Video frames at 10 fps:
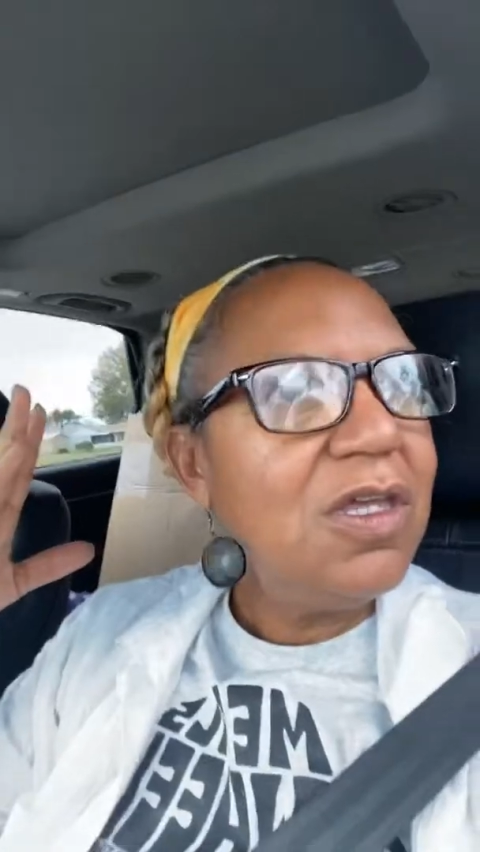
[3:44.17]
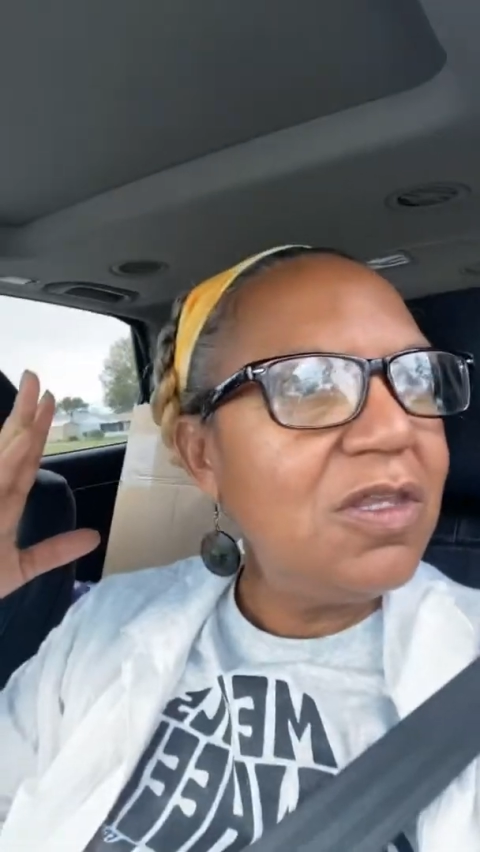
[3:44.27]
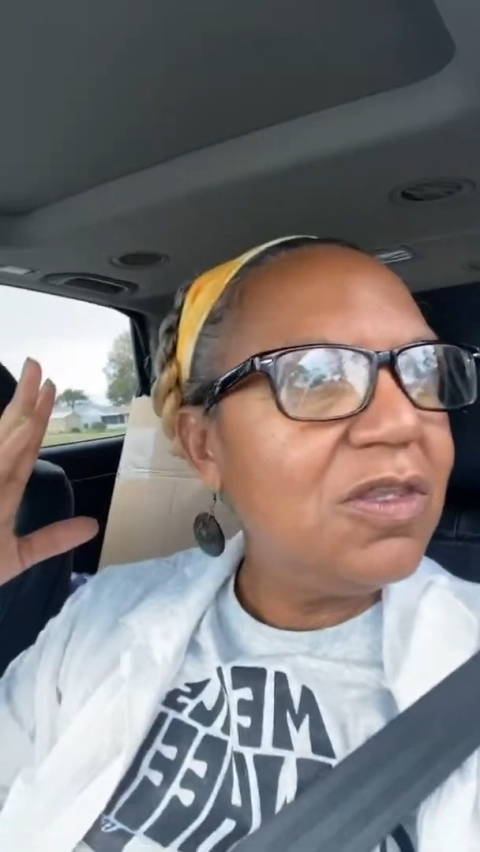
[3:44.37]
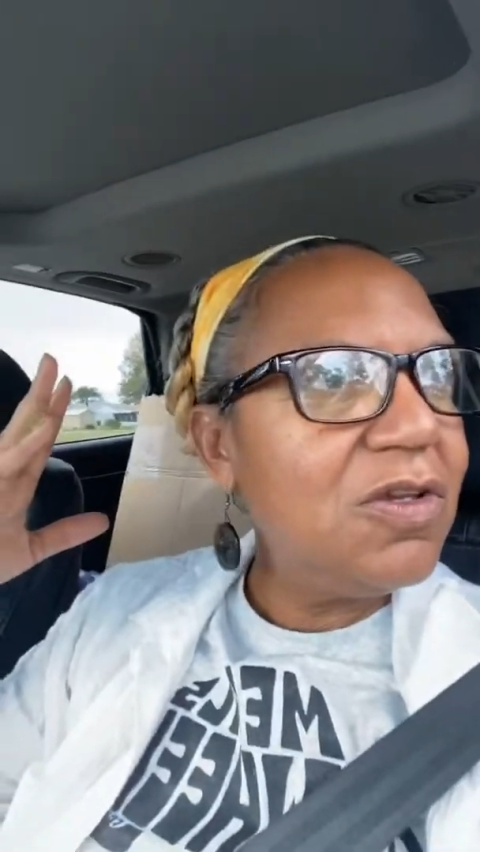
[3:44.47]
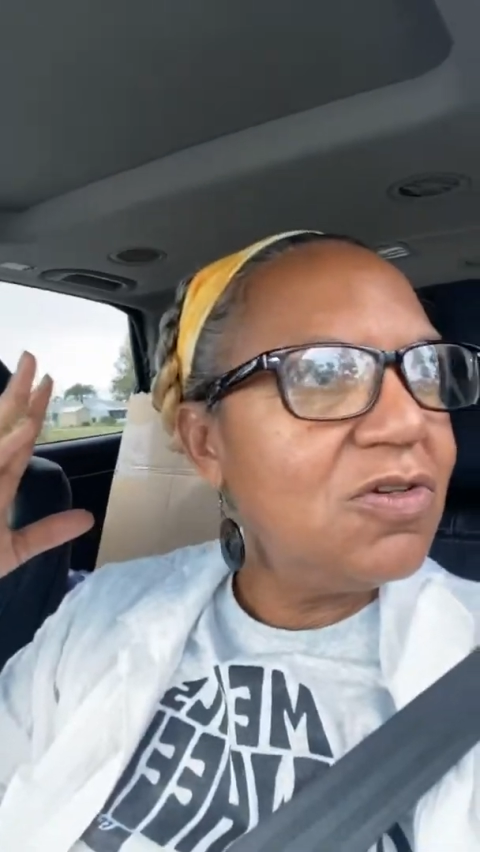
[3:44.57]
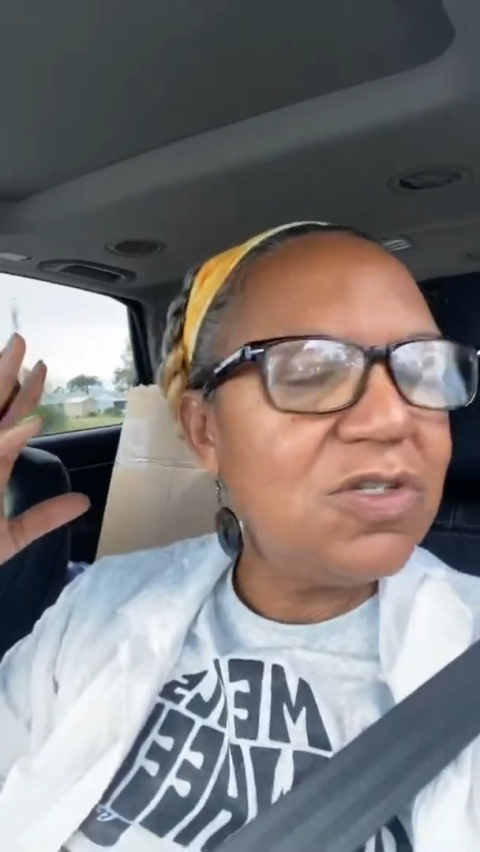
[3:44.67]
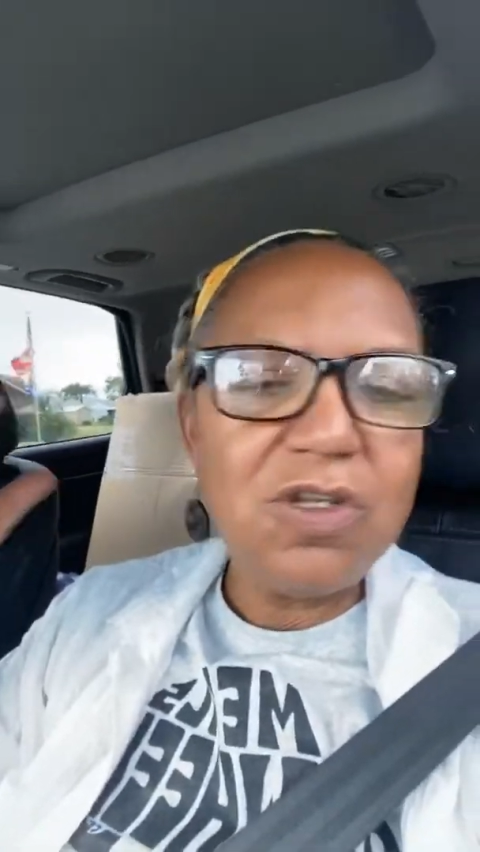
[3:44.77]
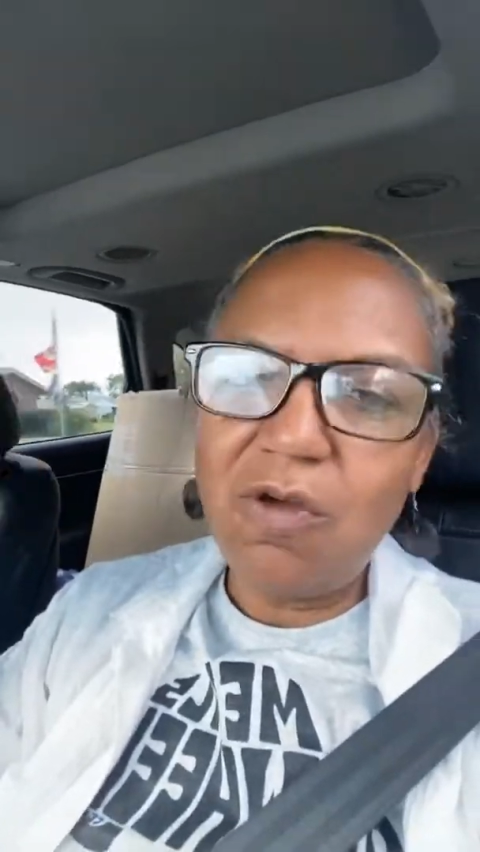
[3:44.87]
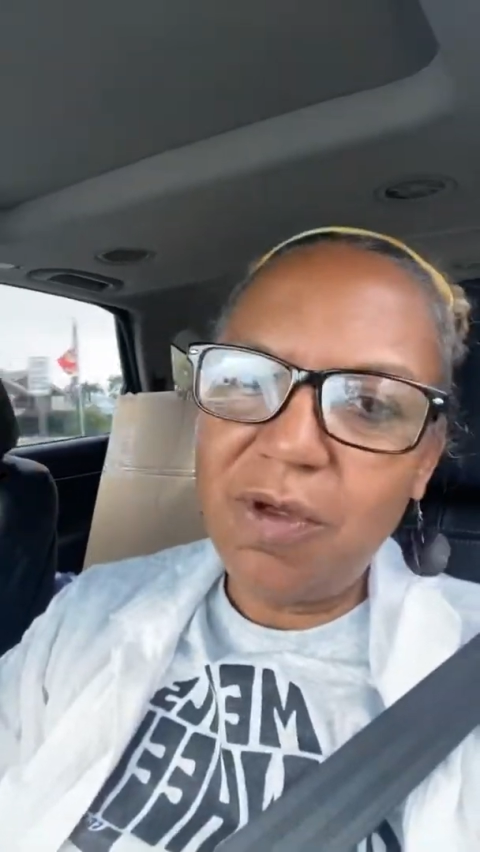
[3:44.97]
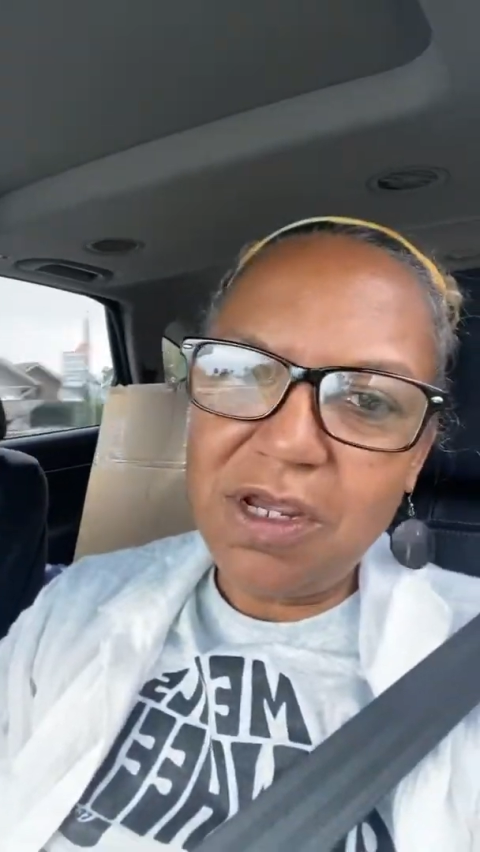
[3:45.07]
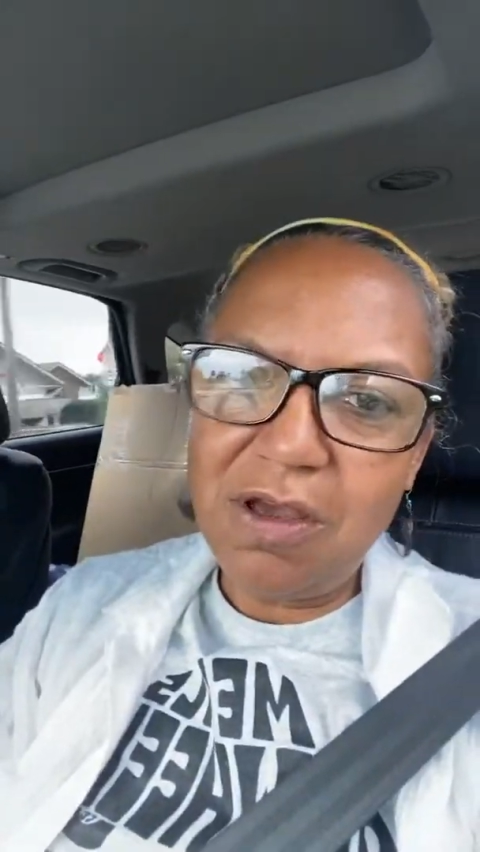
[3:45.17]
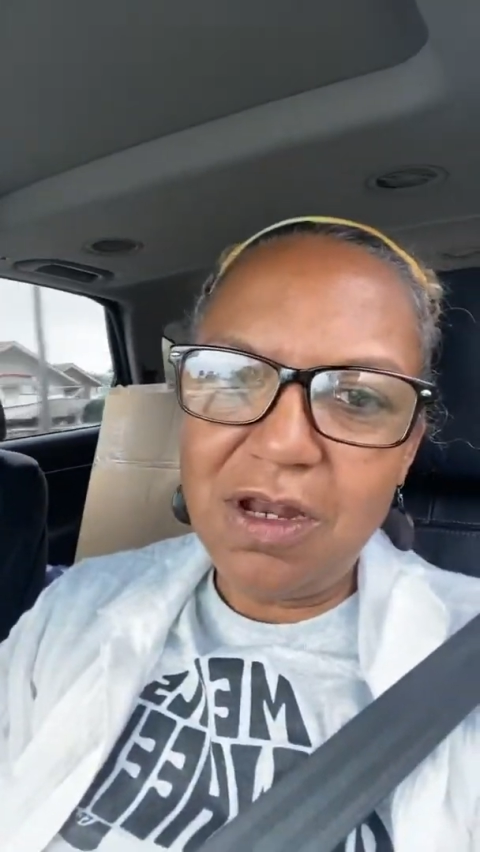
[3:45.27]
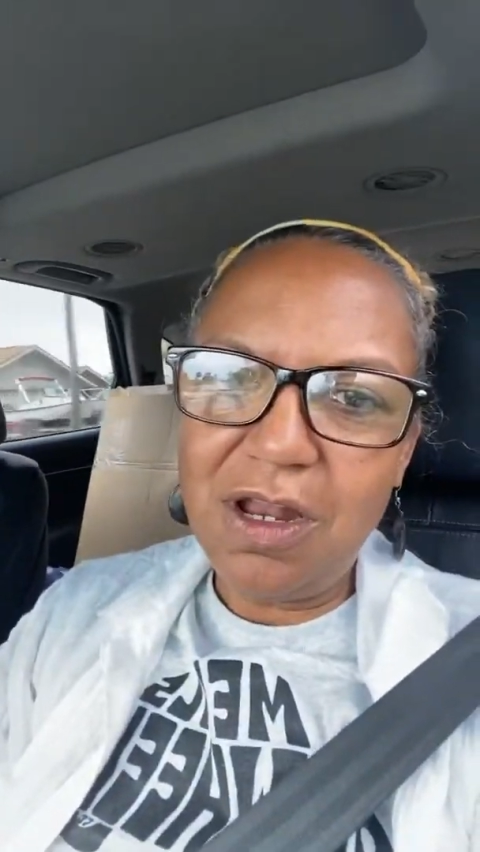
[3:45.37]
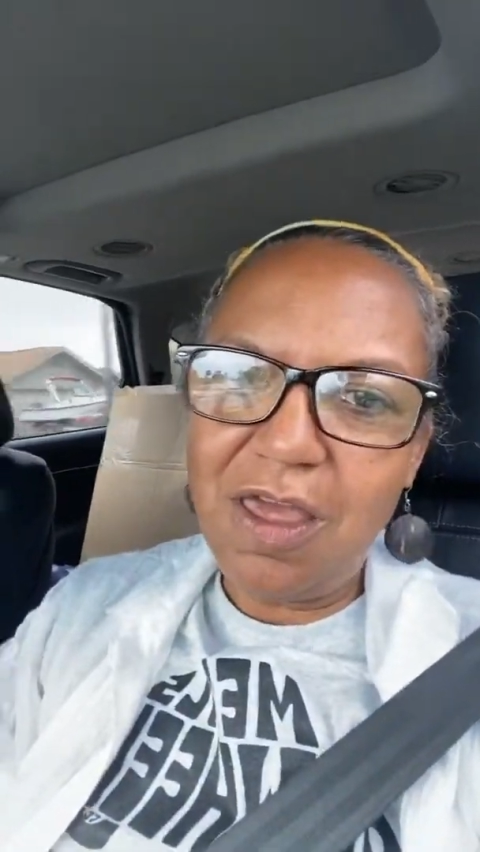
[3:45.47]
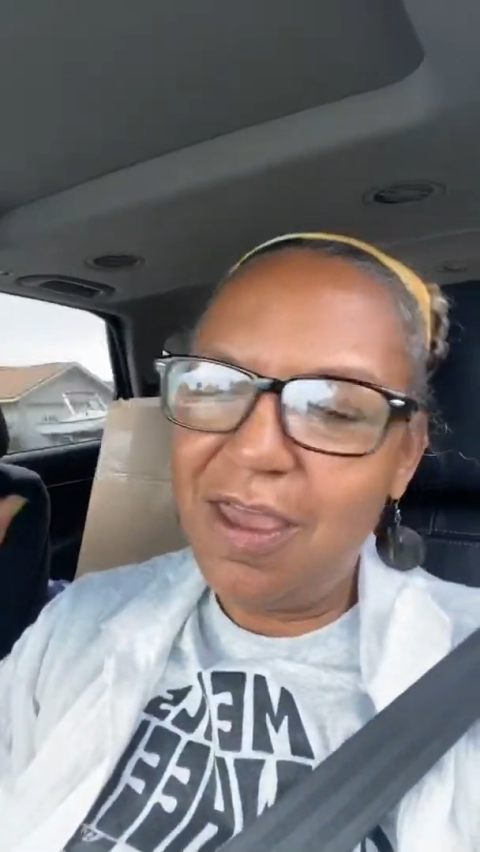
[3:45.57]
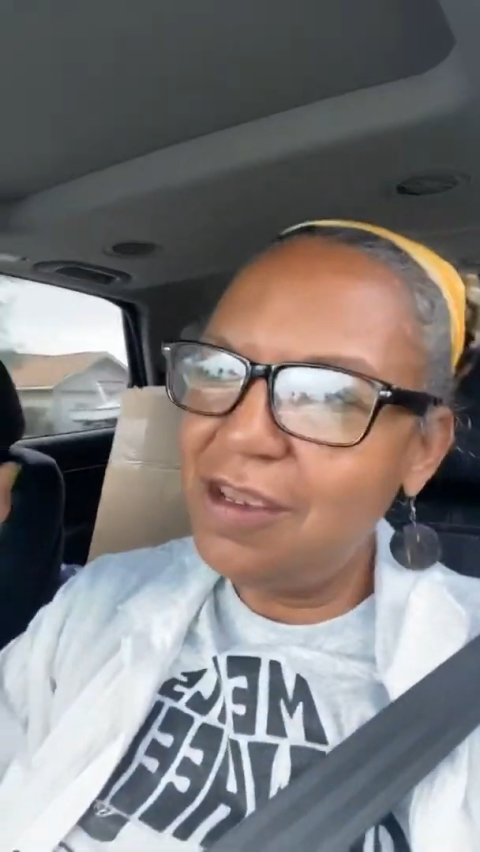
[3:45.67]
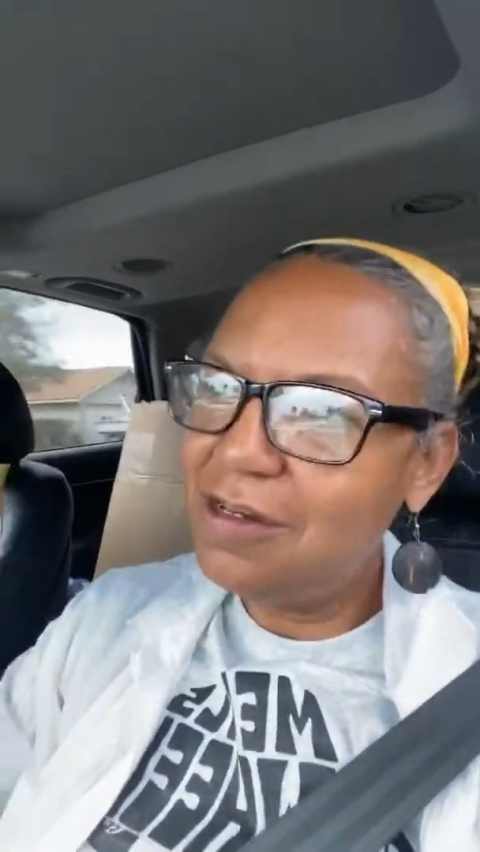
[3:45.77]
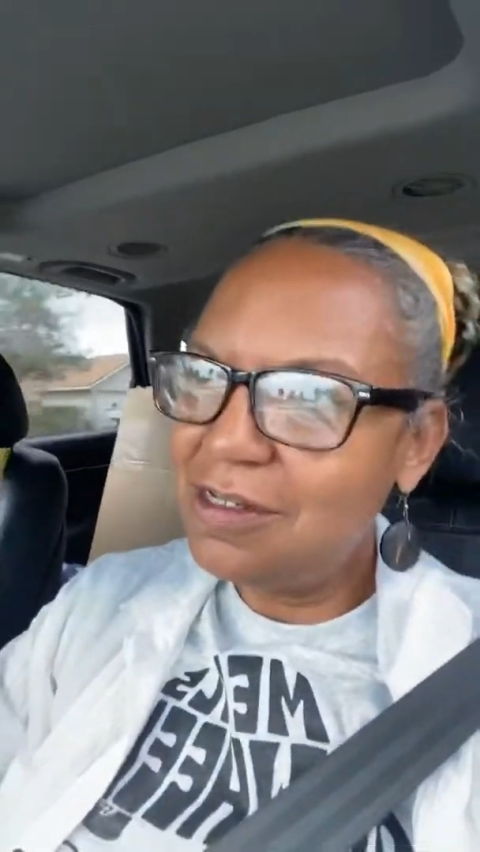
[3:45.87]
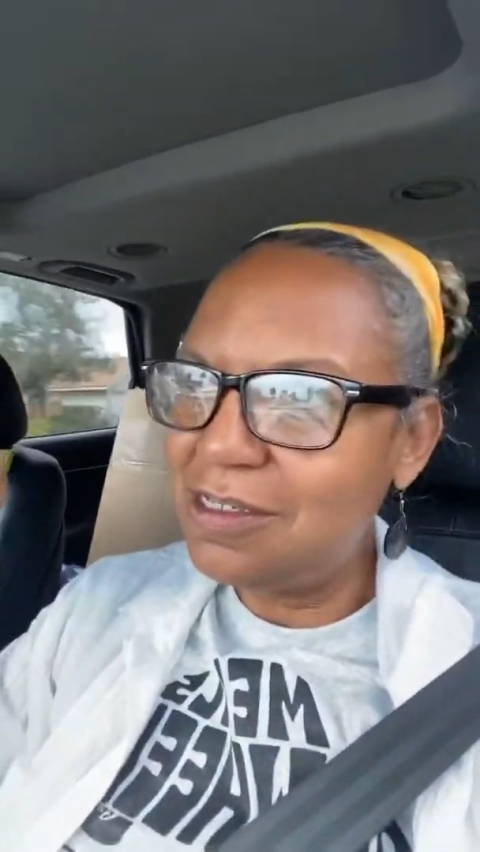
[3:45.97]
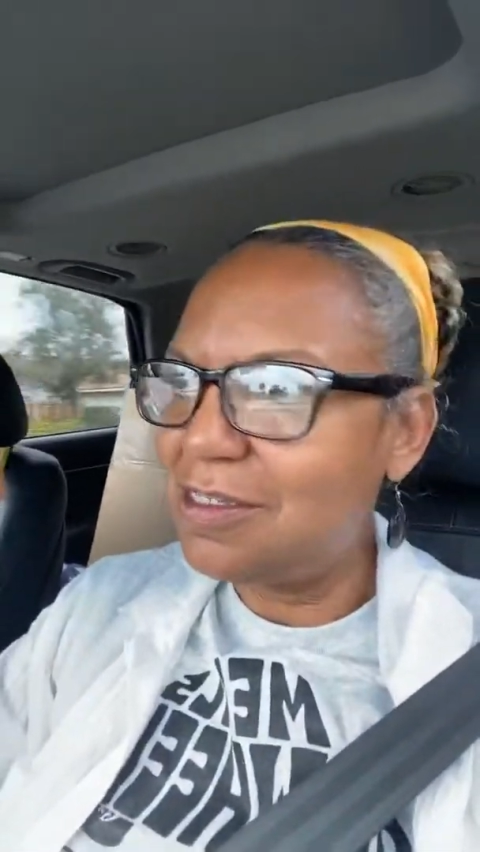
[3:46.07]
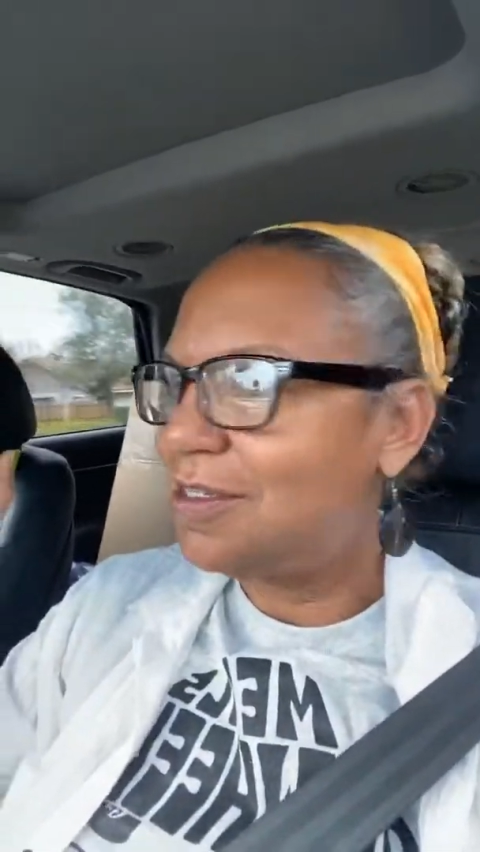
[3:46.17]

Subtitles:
there's nobody on the line. So